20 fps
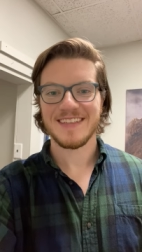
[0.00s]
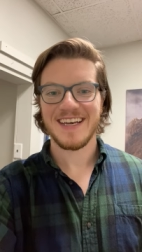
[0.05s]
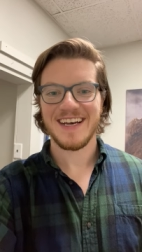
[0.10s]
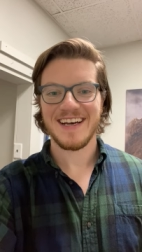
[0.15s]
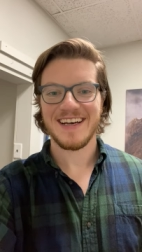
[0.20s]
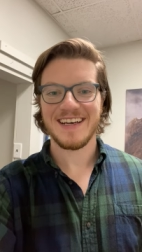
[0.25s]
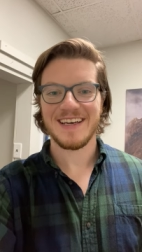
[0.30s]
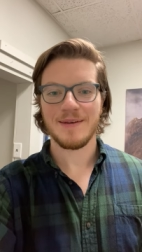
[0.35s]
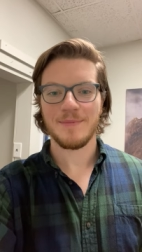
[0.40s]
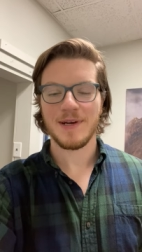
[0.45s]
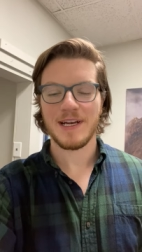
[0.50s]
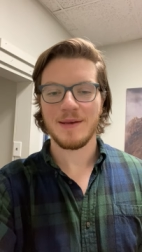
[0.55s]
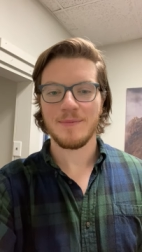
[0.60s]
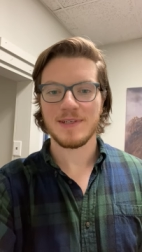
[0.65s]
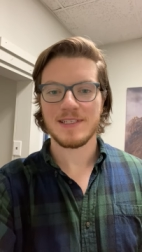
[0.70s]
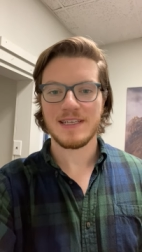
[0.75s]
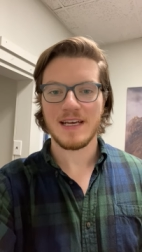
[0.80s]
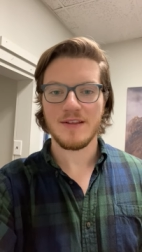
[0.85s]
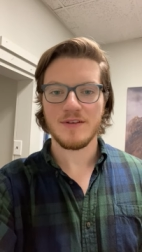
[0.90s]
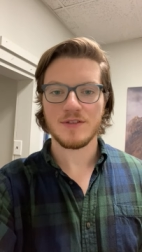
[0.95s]
Hi, my
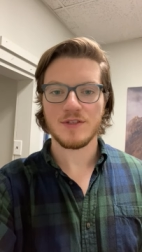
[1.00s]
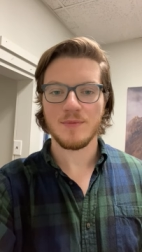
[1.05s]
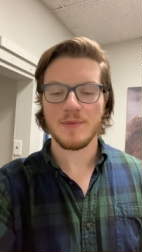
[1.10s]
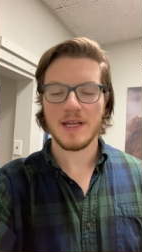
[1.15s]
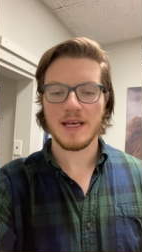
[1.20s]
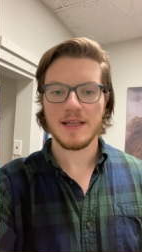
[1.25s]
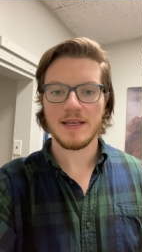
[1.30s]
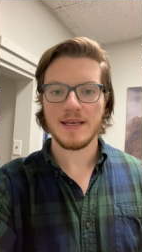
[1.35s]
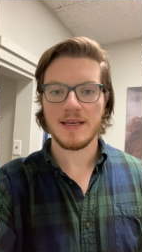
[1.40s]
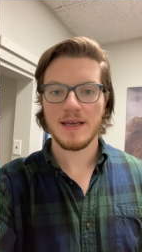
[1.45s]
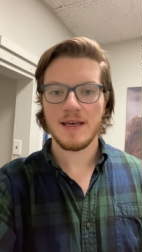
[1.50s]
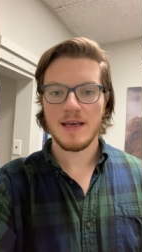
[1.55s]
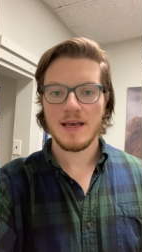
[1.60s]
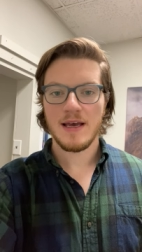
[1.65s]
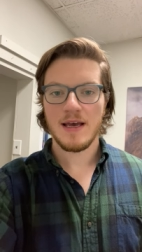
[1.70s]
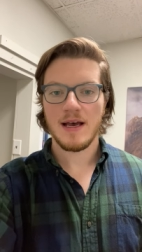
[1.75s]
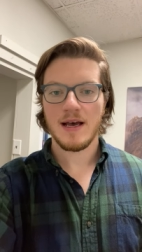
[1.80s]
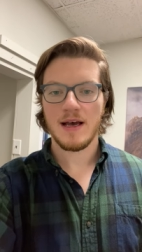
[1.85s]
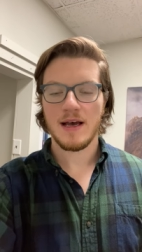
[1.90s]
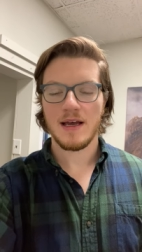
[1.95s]
name is Tyler Tumminelli.
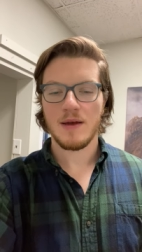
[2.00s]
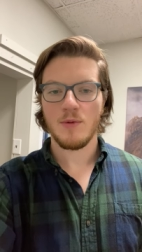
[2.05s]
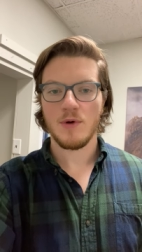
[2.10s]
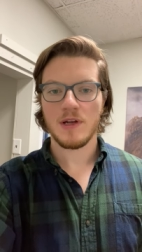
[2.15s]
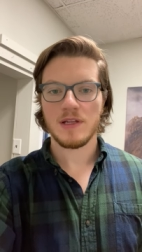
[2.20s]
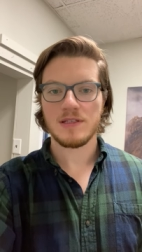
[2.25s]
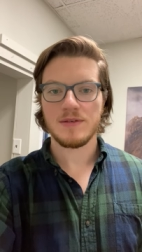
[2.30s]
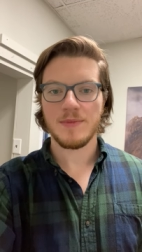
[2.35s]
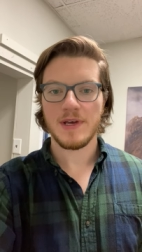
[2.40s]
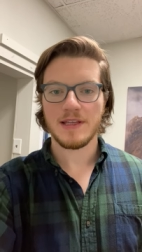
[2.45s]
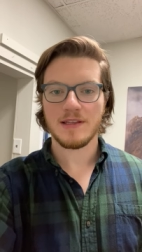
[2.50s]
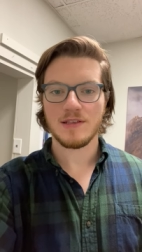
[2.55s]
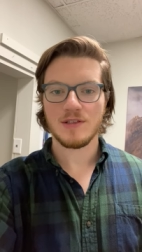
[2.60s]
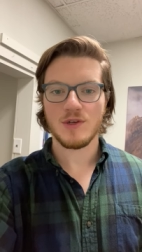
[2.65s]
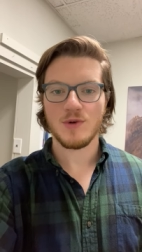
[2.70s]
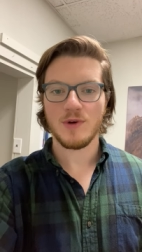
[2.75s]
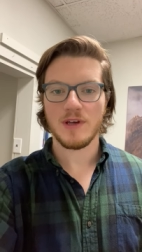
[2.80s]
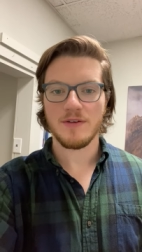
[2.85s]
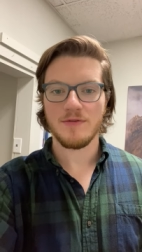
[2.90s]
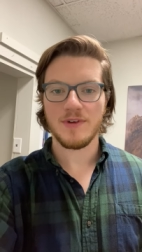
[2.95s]
I wanted to make
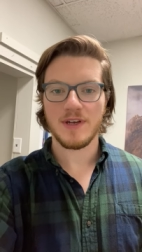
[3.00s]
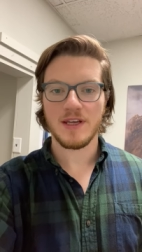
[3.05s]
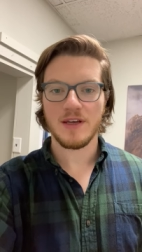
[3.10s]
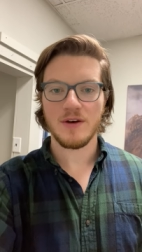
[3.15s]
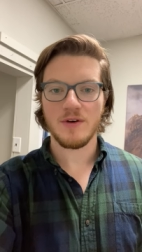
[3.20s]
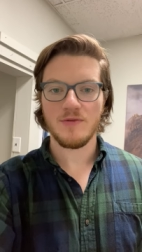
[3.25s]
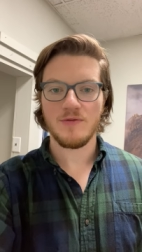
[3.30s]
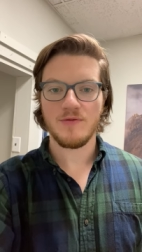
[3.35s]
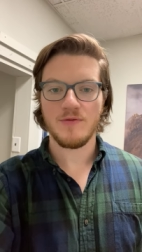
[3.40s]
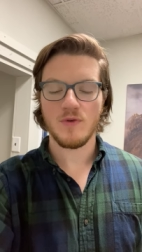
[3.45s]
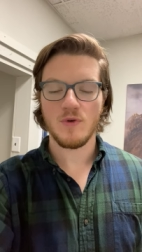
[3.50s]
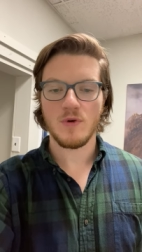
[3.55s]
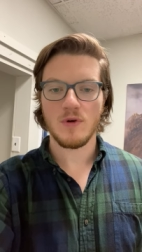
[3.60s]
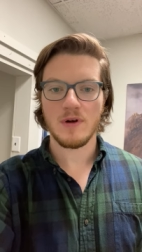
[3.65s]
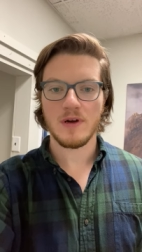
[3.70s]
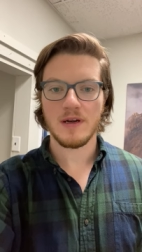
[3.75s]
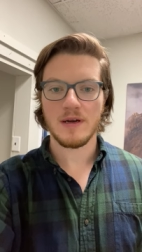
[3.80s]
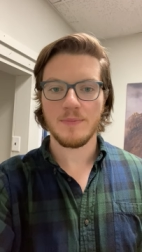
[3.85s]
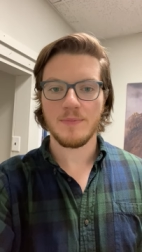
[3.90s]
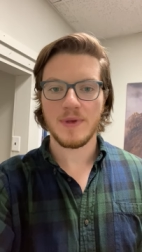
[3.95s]
this quick video
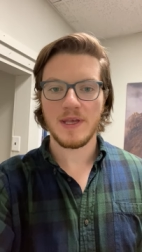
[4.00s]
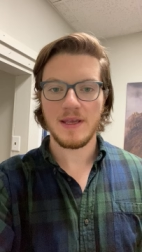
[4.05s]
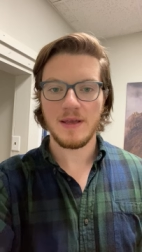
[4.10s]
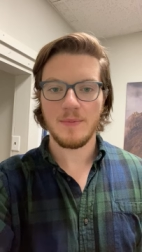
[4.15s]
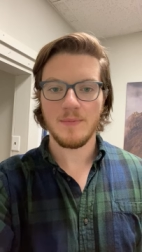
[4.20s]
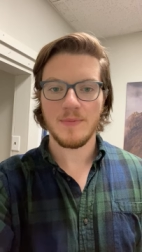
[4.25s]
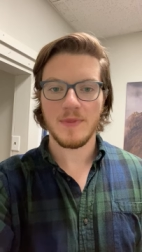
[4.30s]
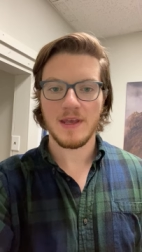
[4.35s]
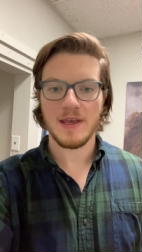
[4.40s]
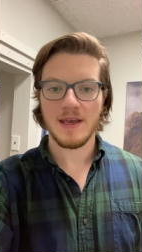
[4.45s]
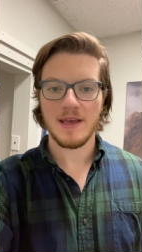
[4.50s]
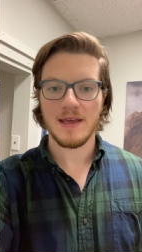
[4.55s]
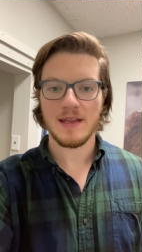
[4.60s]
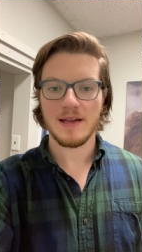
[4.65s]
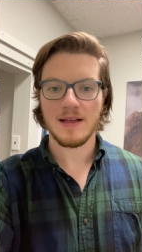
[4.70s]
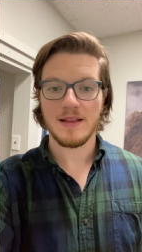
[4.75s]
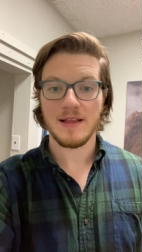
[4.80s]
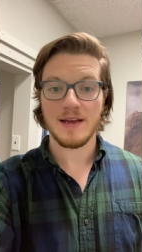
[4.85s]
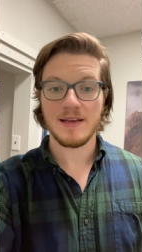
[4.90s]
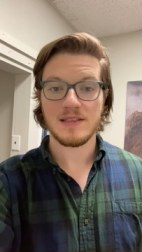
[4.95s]
for Pete
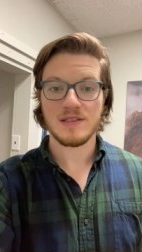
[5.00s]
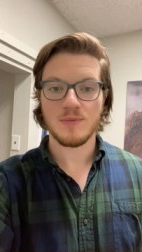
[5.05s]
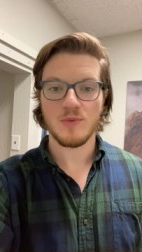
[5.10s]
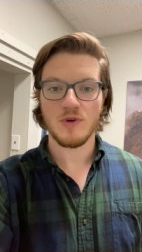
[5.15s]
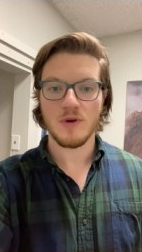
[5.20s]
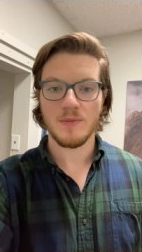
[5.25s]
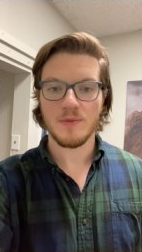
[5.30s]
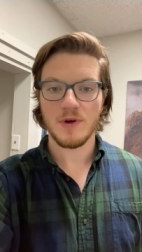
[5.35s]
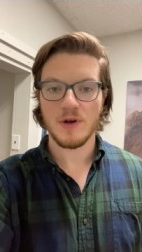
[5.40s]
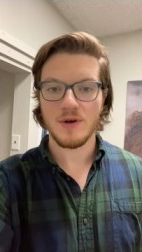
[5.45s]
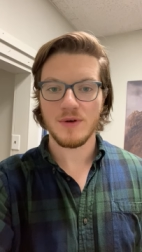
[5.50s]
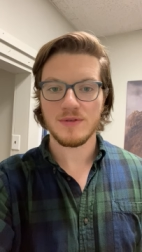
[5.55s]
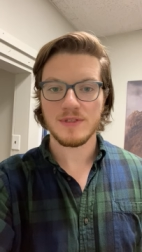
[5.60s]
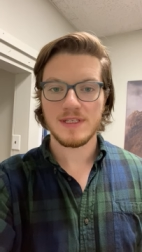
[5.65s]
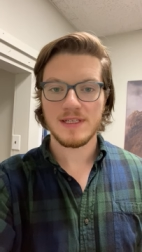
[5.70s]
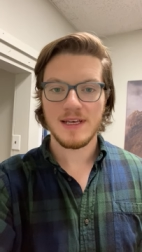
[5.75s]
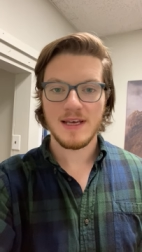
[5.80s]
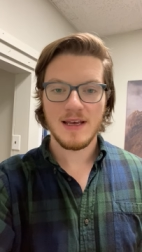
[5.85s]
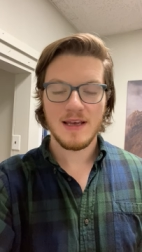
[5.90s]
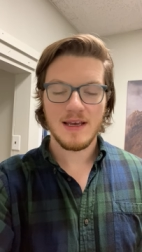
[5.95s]
and Client Support
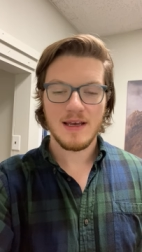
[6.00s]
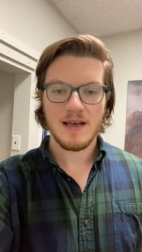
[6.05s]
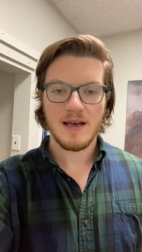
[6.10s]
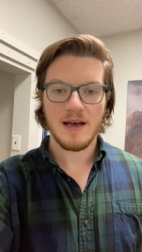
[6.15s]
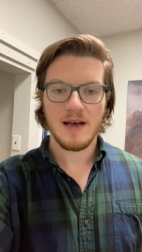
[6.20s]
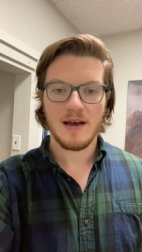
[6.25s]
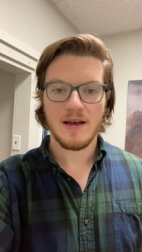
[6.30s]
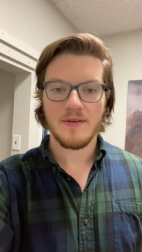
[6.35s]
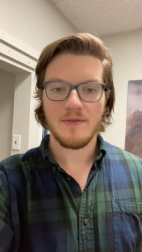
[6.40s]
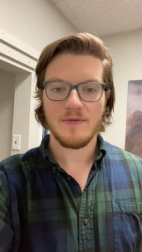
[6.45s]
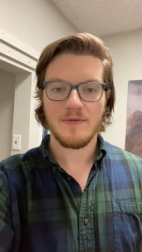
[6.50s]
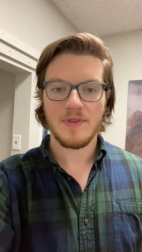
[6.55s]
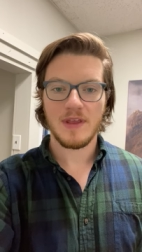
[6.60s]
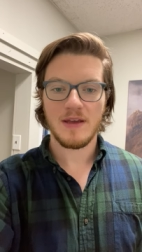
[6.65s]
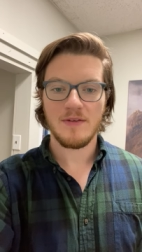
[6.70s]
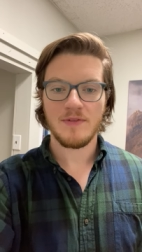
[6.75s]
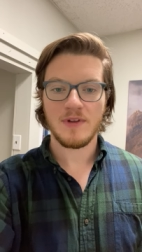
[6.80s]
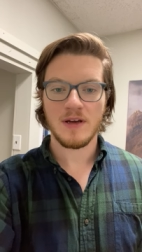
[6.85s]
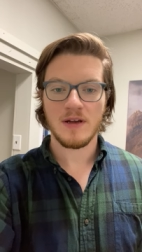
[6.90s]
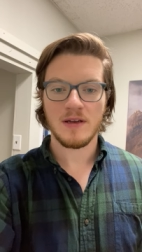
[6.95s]
Pros. Uh,
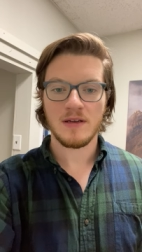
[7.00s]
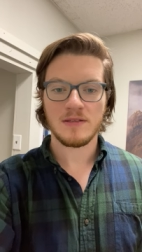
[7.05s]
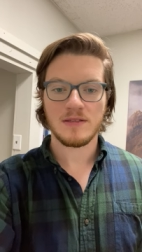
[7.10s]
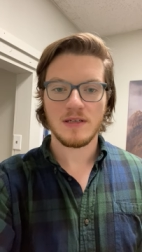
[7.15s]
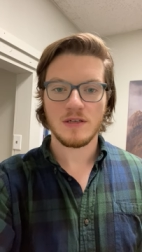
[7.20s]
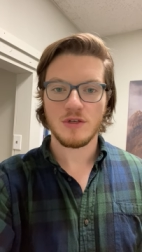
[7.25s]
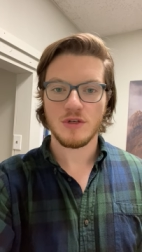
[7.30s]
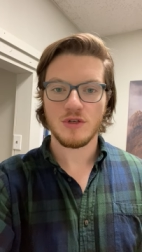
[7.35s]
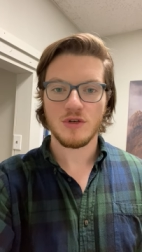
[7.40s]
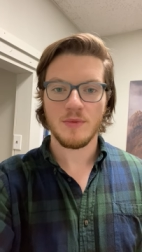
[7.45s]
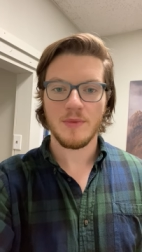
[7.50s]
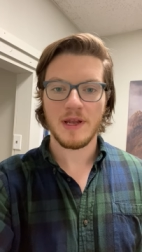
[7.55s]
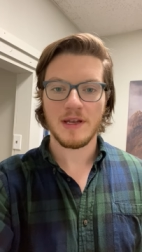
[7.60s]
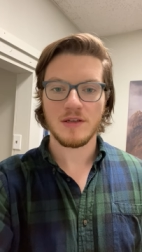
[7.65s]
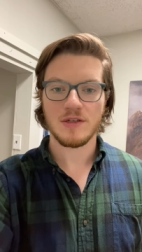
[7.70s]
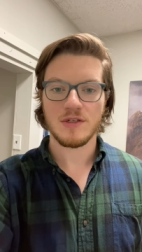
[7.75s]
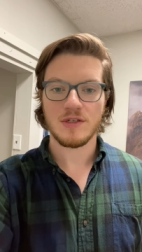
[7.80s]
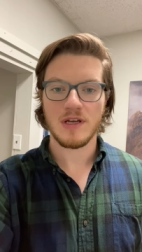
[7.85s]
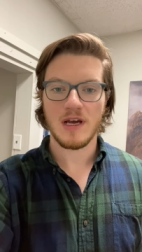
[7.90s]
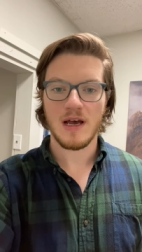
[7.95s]
they've done such a
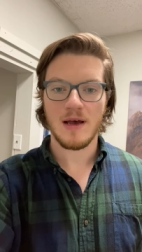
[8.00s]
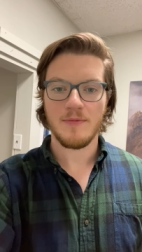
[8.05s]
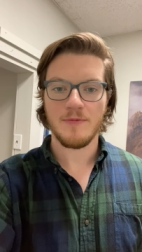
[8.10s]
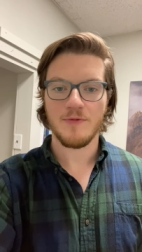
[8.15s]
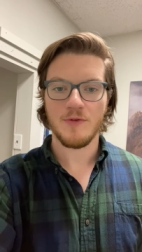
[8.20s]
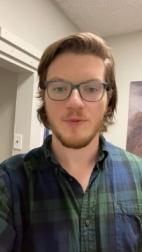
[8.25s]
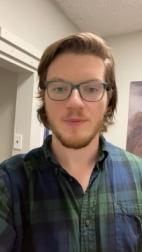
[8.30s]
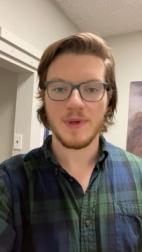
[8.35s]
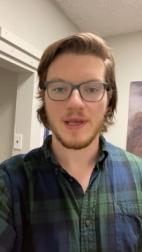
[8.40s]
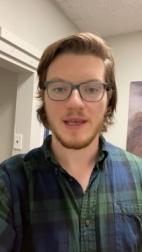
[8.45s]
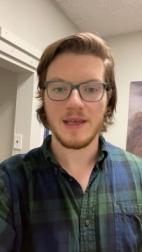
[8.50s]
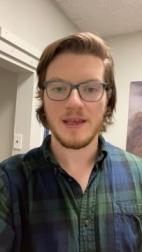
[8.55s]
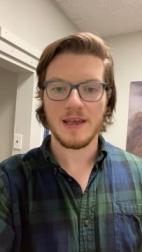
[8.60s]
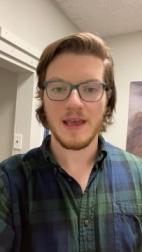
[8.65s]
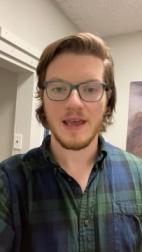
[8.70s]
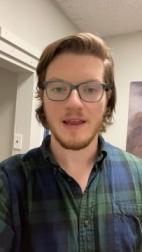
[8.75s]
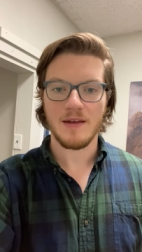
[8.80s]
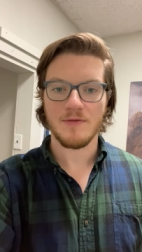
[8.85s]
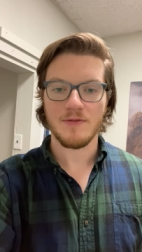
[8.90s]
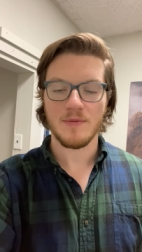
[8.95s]
tremendous job for
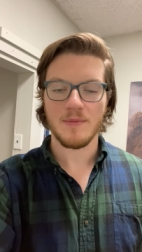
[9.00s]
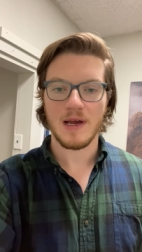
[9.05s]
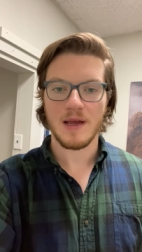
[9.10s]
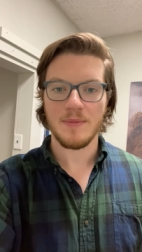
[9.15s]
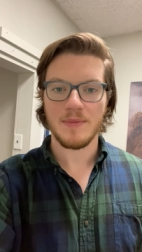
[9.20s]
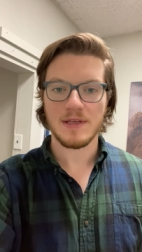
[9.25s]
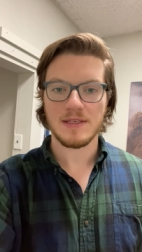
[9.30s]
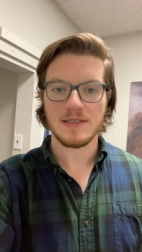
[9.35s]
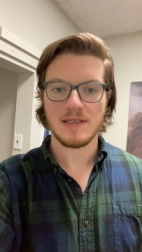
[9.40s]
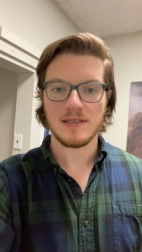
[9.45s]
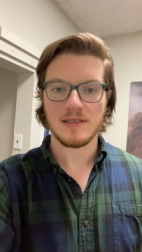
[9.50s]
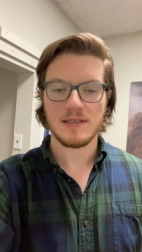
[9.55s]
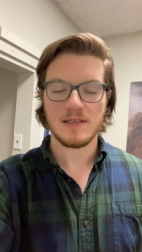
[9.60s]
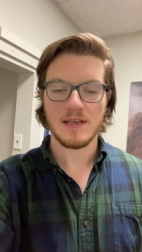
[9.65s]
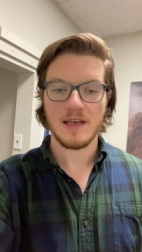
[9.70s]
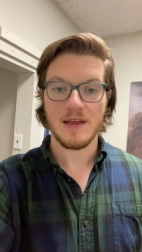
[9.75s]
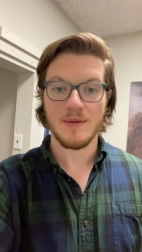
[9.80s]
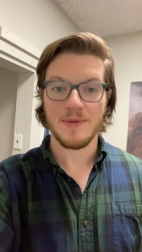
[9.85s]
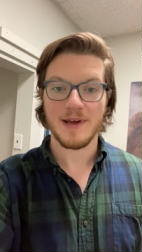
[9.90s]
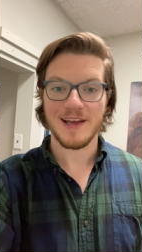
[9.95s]
me and for my
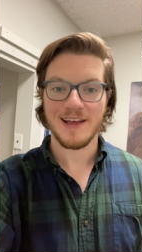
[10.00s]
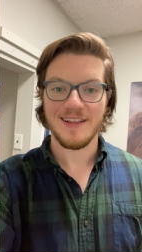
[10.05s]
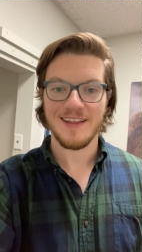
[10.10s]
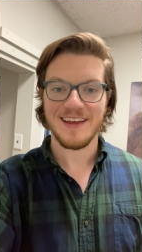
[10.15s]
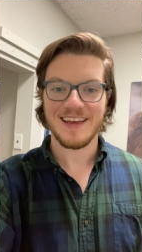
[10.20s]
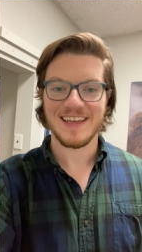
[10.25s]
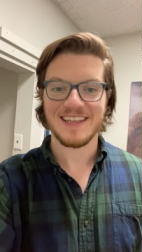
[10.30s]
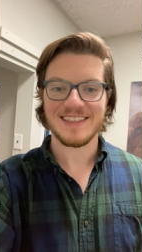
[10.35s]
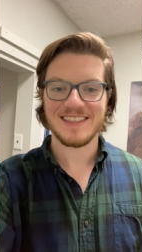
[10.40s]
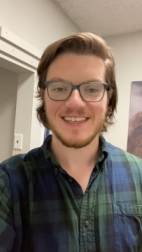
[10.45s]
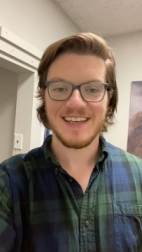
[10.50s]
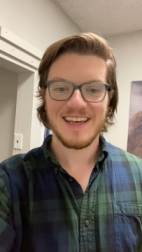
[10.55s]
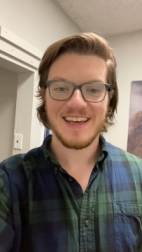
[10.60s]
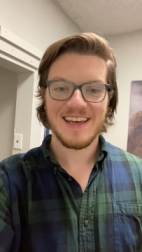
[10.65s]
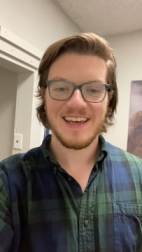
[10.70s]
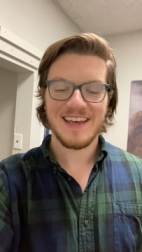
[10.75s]
business and my clients